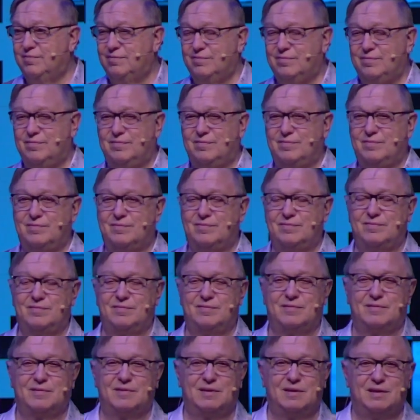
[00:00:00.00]

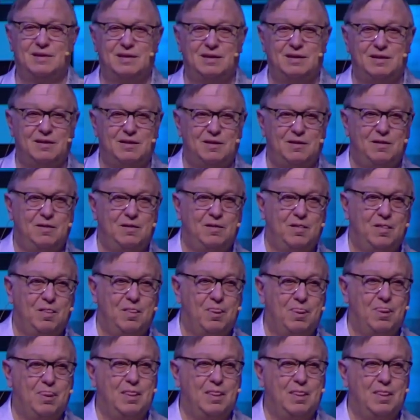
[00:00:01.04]
(silence)